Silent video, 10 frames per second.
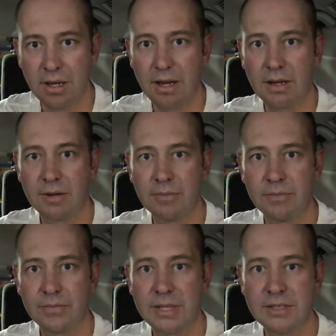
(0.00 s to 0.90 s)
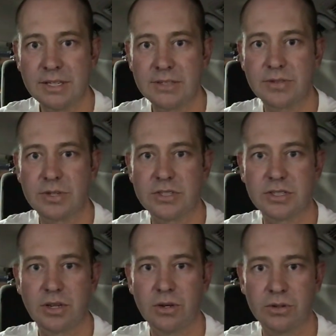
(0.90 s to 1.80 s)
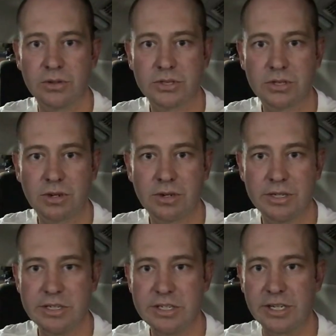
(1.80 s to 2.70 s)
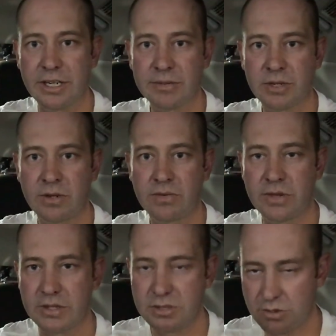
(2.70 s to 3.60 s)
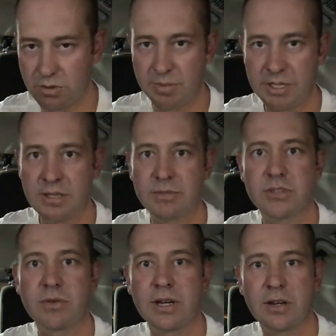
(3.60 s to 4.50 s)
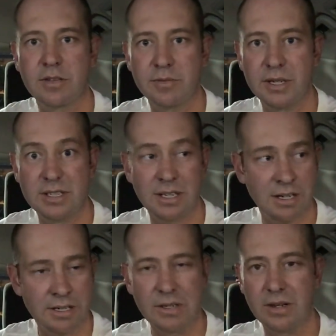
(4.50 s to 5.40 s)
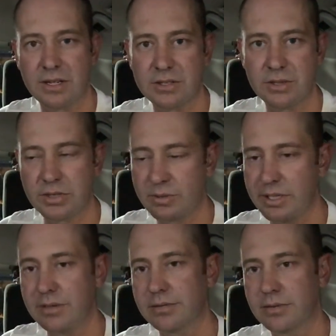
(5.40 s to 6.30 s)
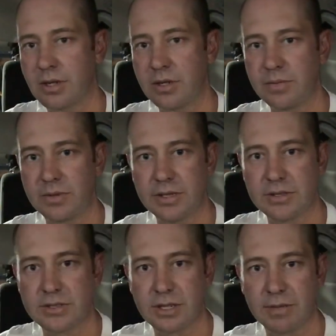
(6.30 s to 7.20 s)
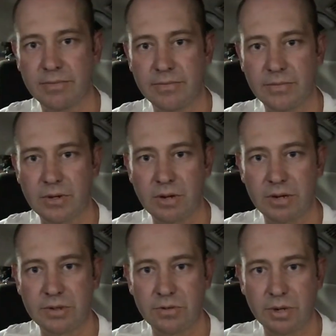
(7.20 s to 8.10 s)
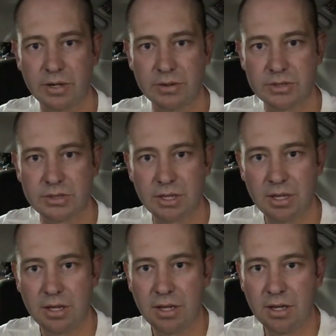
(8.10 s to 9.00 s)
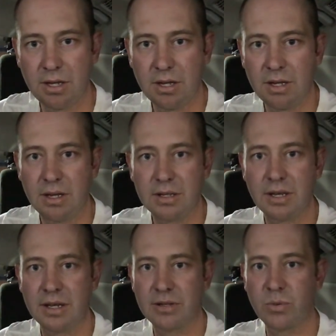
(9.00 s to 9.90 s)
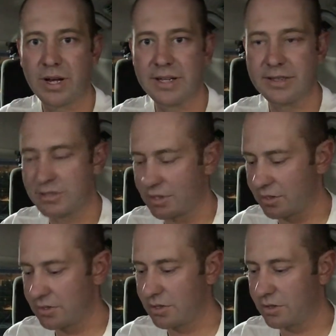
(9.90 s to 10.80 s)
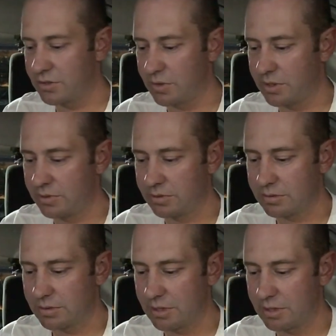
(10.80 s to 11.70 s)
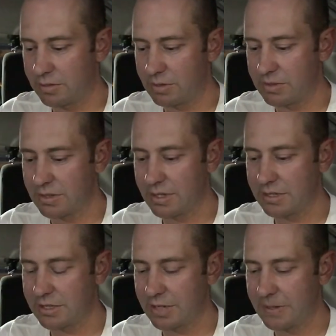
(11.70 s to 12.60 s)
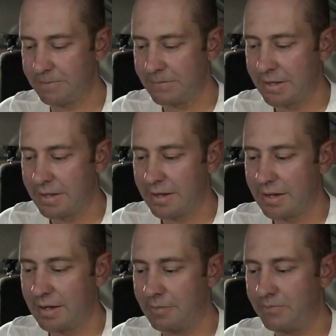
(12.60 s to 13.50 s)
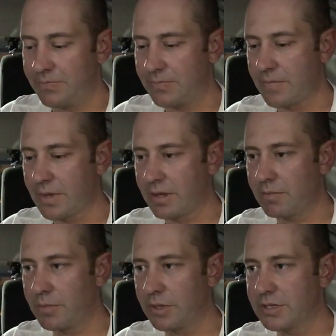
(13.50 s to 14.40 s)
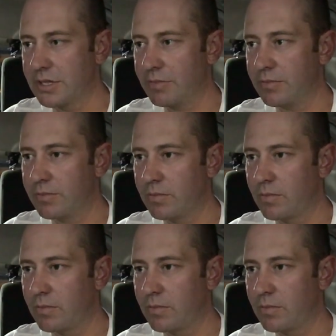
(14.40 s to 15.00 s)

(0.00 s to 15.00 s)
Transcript: Internet's very slow. Sorry, James. I don't know if that's you or me. I'm just running off my data like I do every week. Hopefully it's all right for everyone else. Yeah, the weight is a concern as well. I agree with you there, Jamie. As I'm